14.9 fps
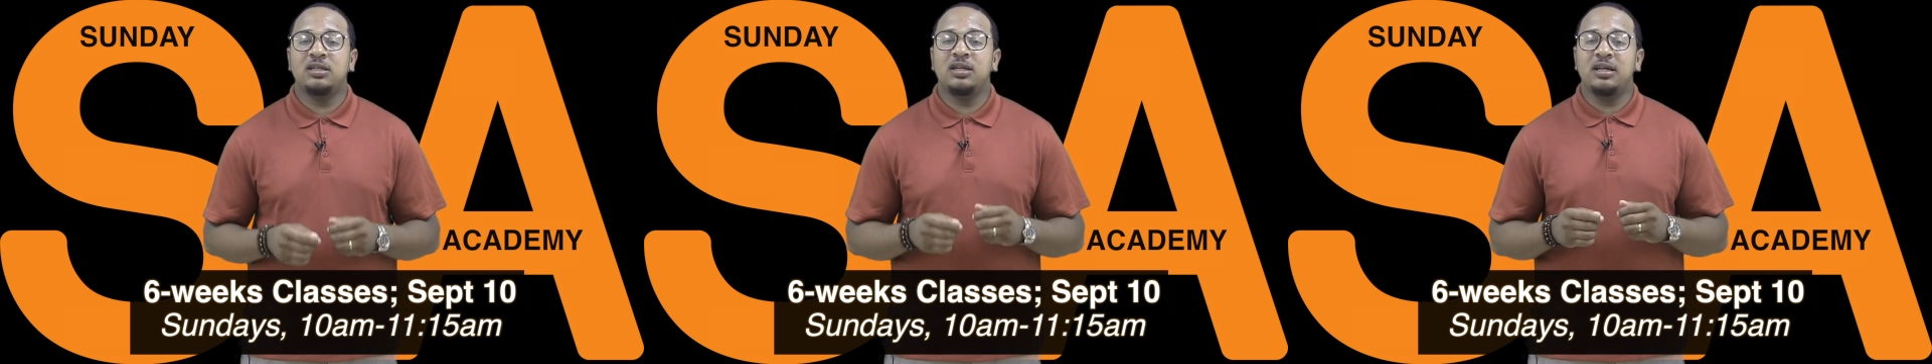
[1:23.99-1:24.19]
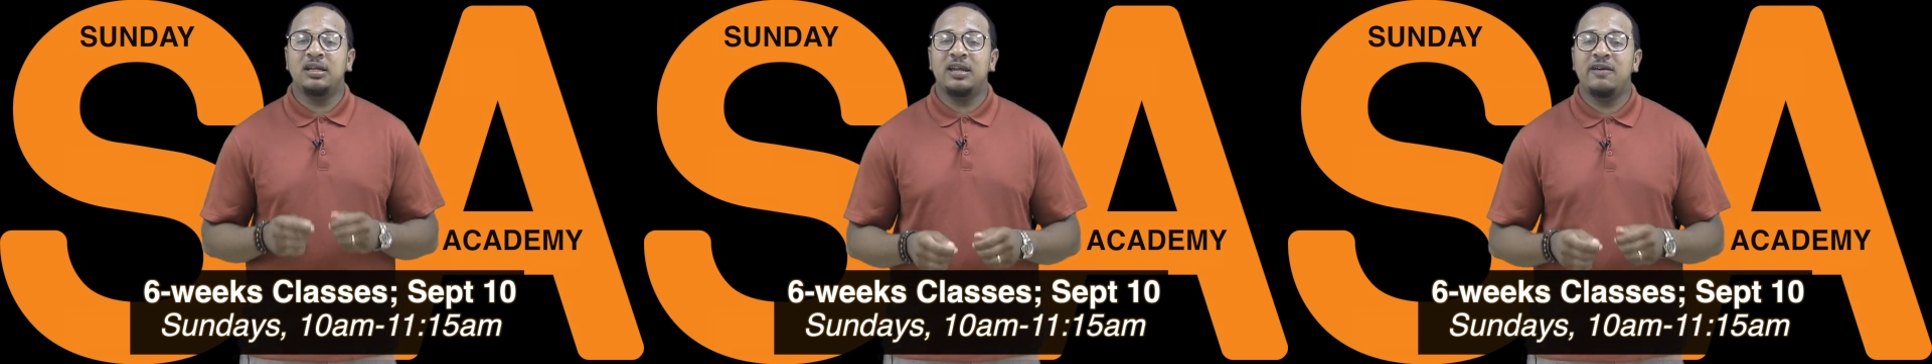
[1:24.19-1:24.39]

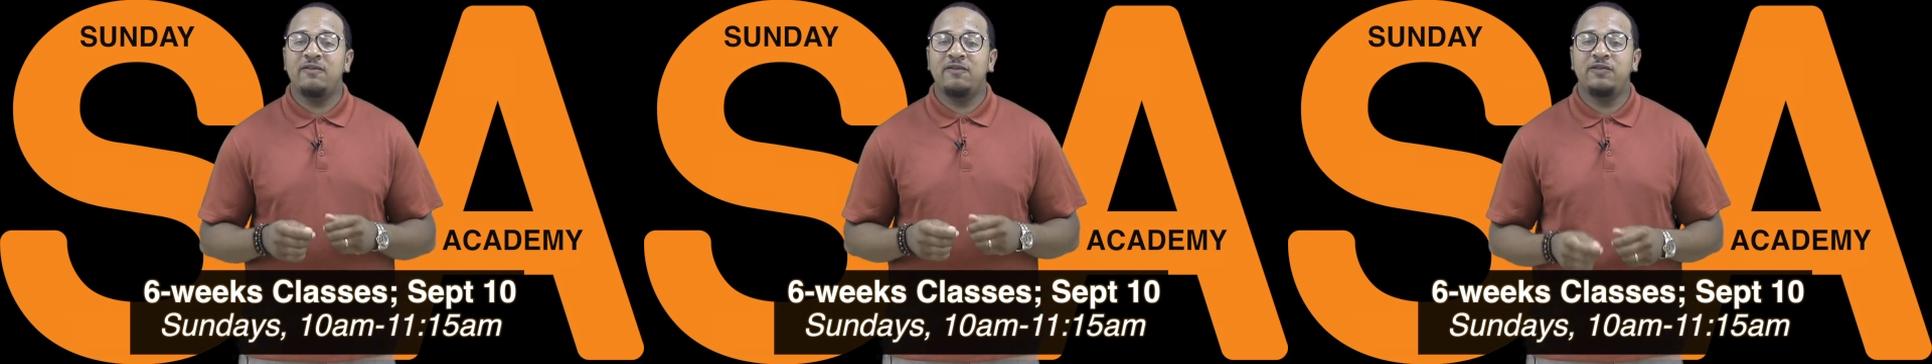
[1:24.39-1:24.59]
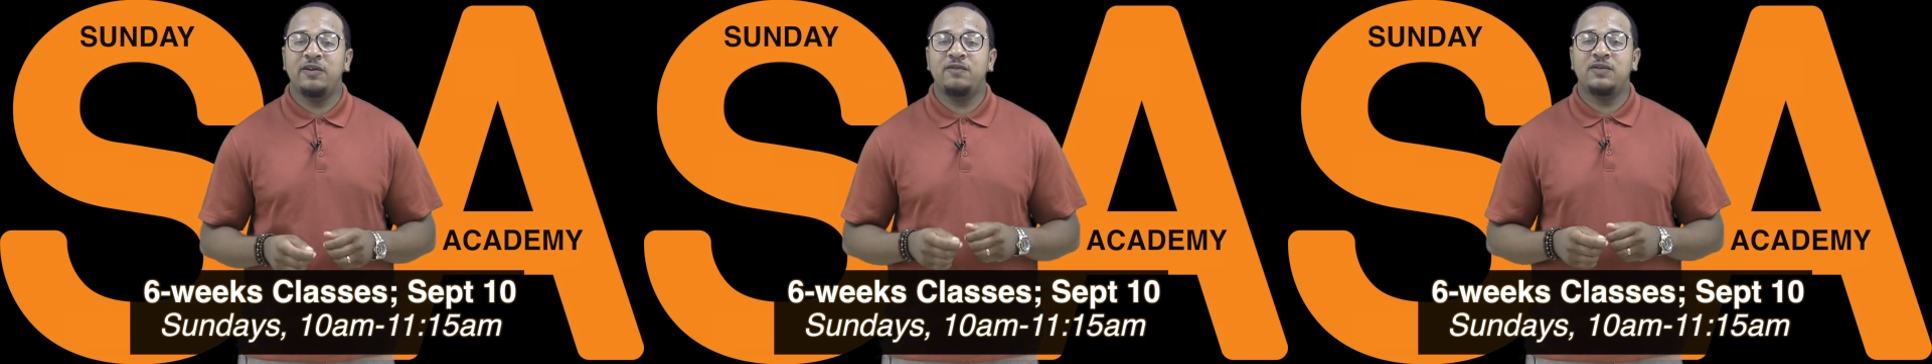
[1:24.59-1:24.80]
to
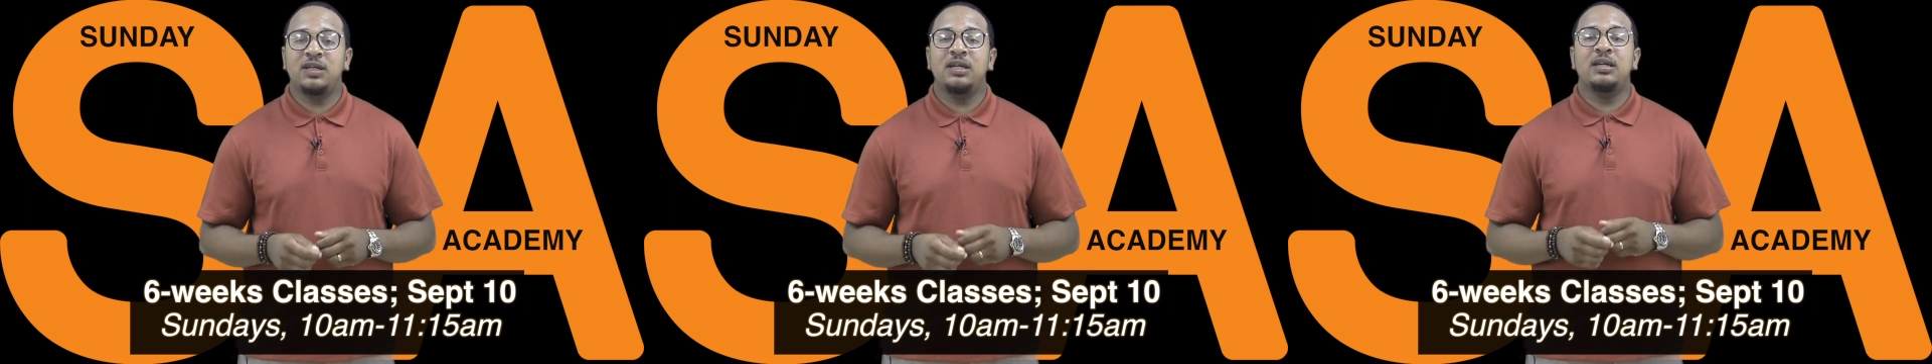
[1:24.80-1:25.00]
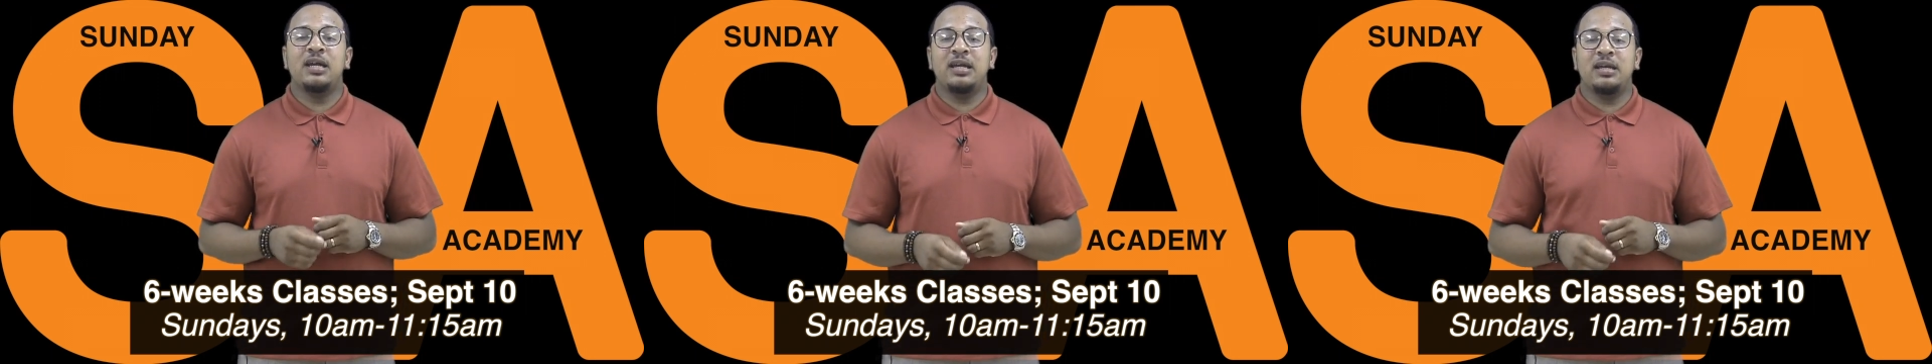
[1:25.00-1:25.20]

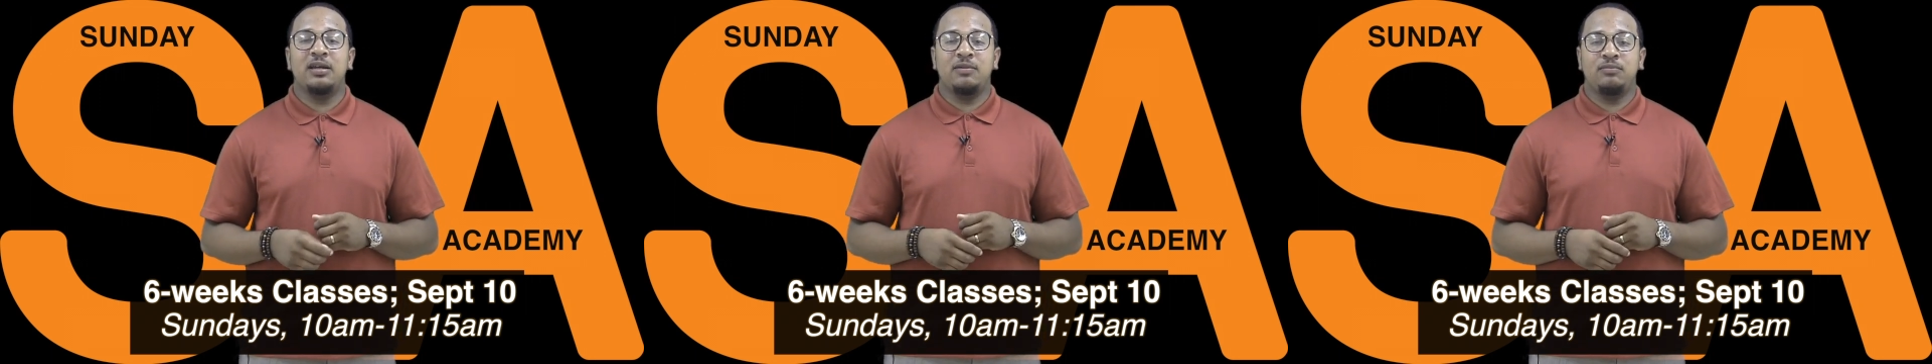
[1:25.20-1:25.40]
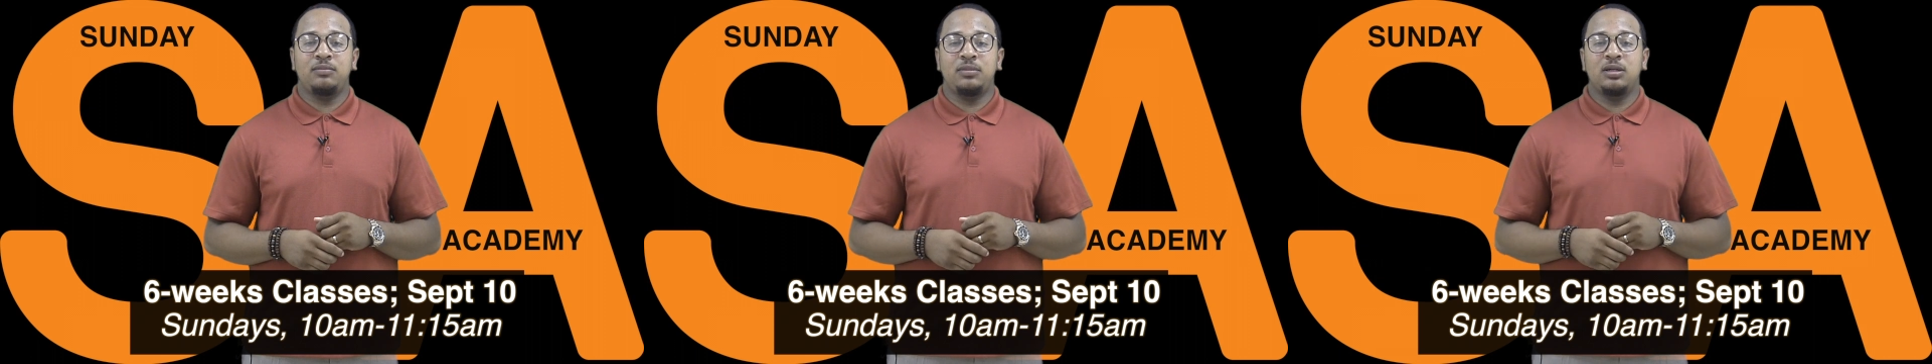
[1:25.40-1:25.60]
11:15
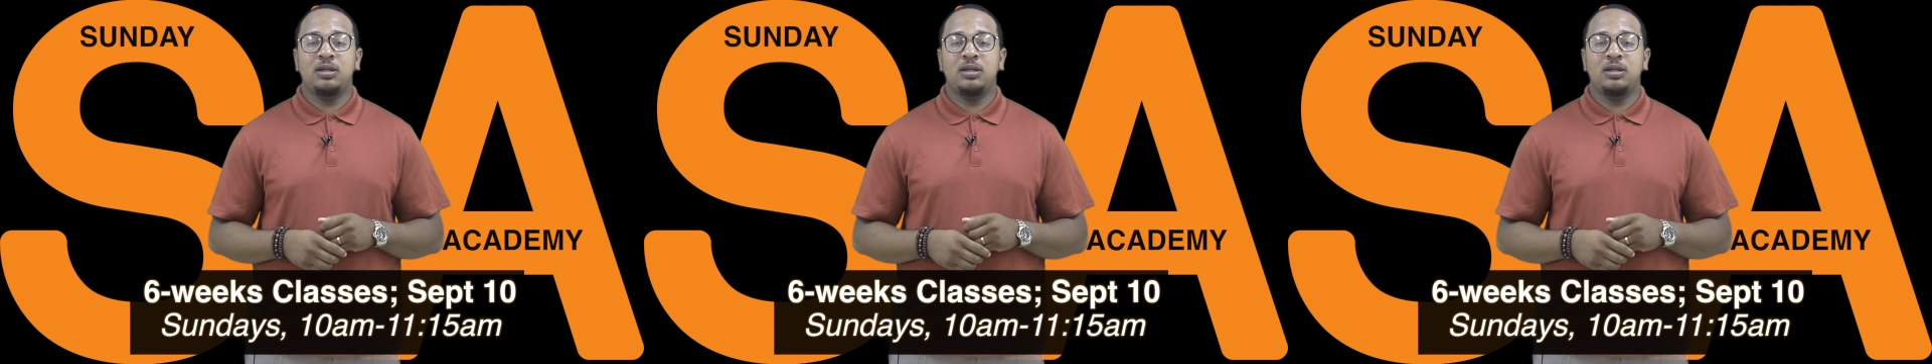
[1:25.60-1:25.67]
a.m.